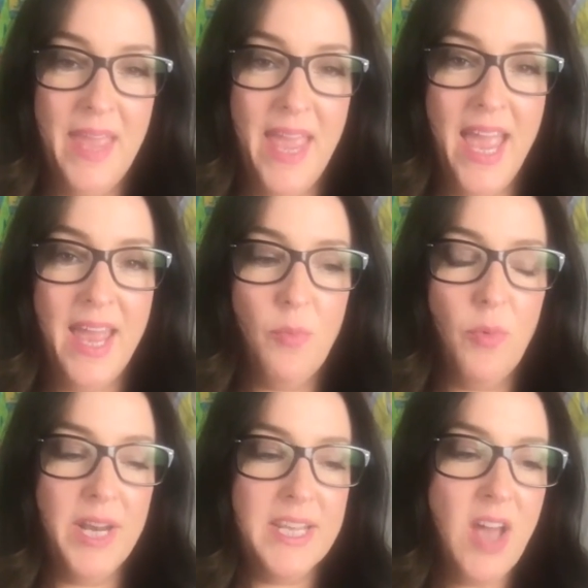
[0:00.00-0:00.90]
And we're
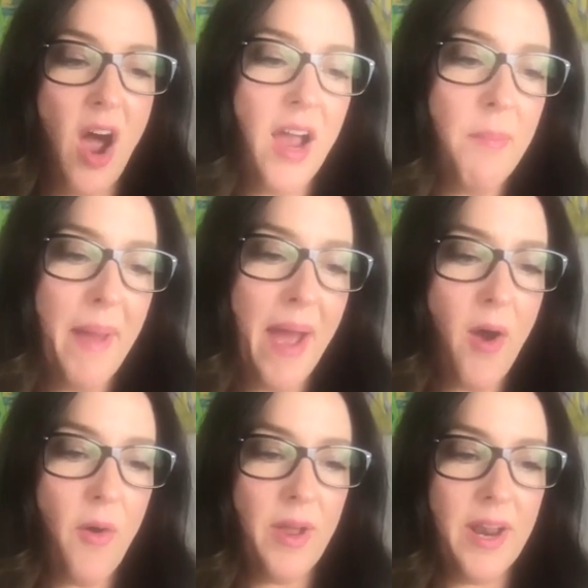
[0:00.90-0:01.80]
going to talk
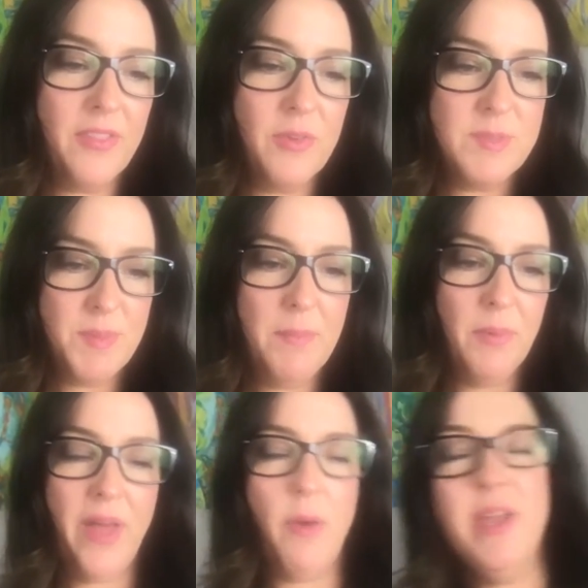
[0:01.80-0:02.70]
about those people
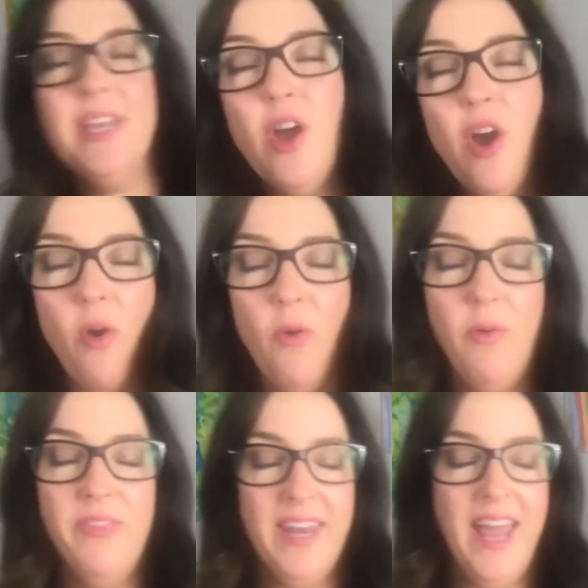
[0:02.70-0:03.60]
that we
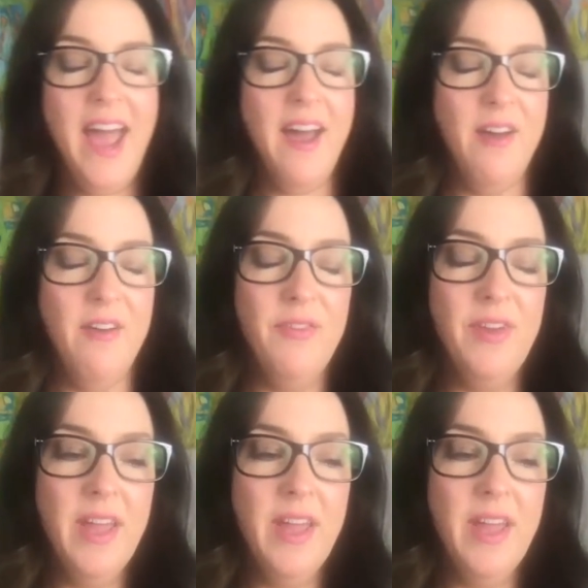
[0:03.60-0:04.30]
know that have